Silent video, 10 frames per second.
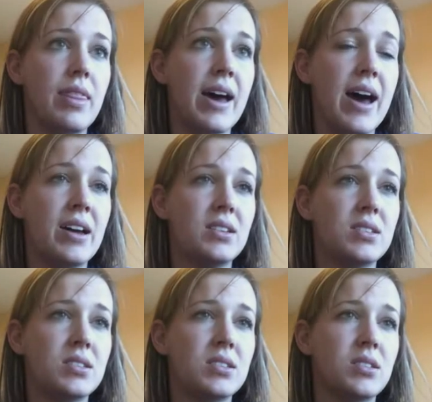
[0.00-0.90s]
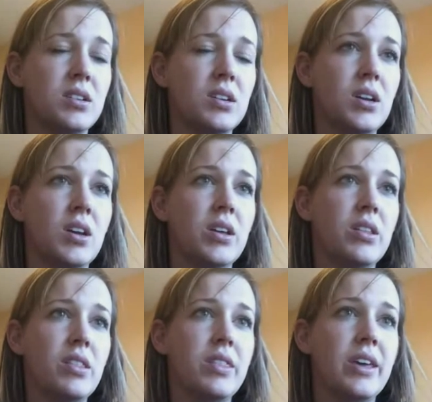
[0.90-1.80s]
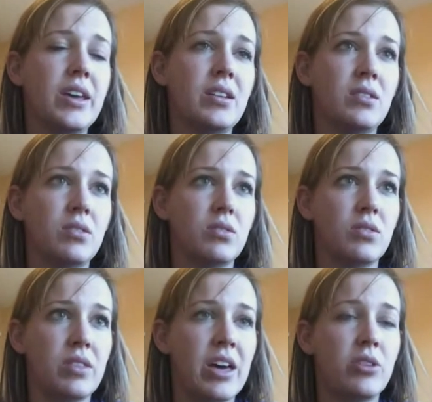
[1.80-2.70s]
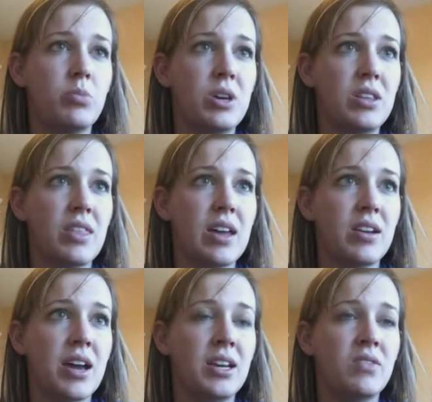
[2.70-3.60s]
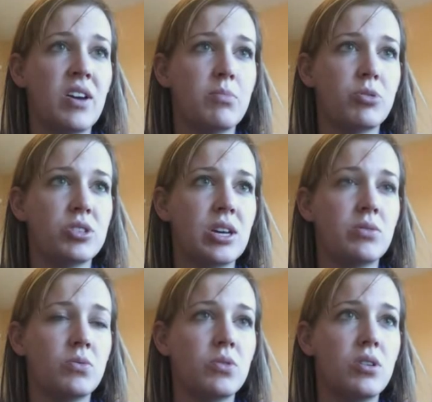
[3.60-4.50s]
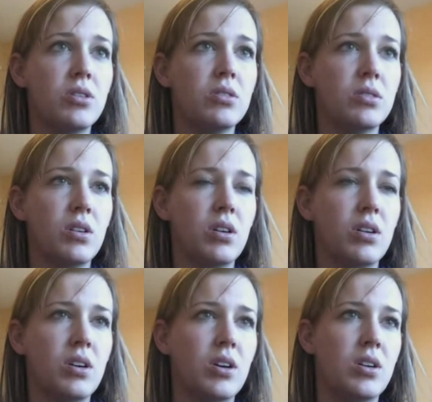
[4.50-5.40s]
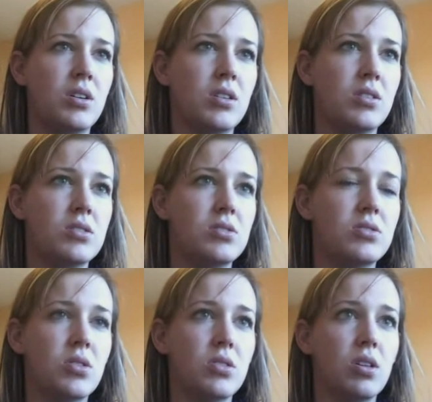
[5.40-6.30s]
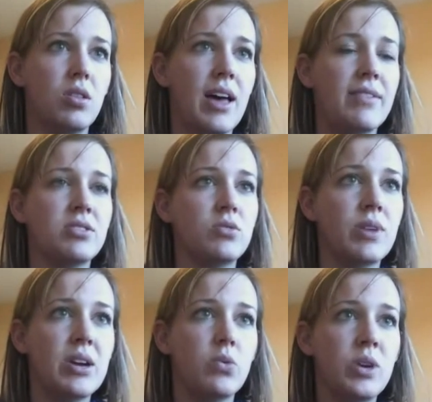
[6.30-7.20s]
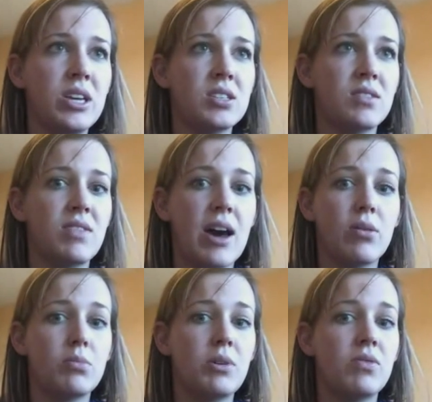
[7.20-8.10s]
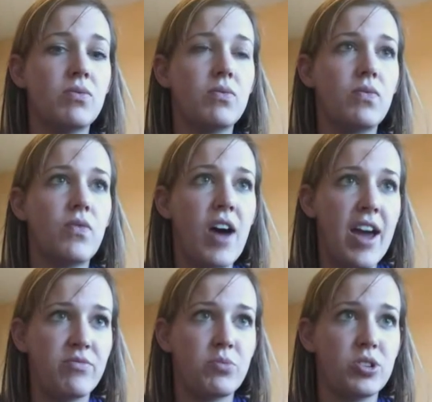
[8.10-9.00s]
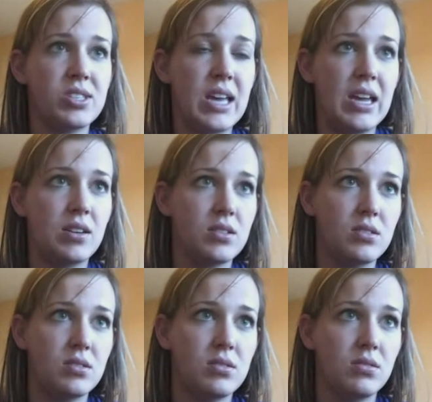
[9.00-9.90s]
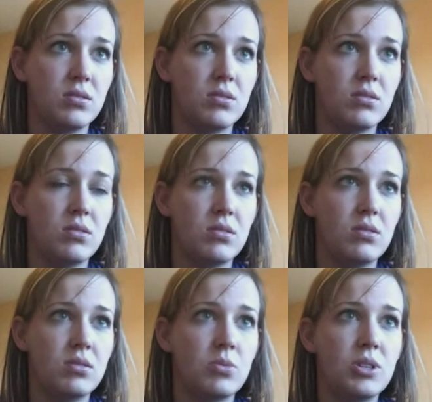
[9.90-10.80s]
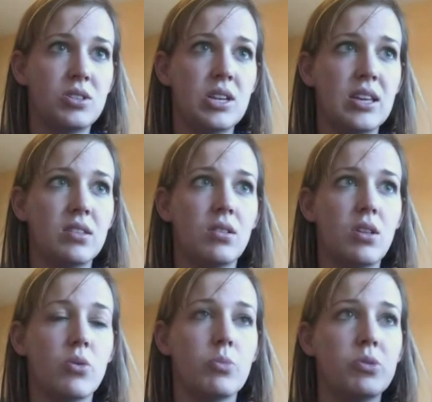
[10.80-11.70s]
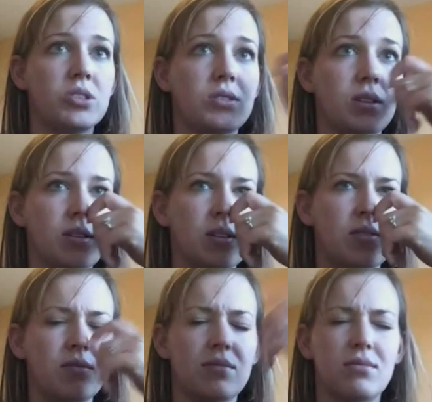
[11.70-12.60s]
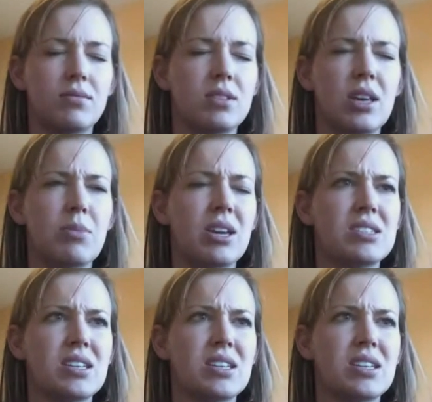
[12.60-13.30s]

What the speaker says: that, then that'll be that 95% rule. So the left and right wings of that would be 5%. So we just take the lower percent. Does that make any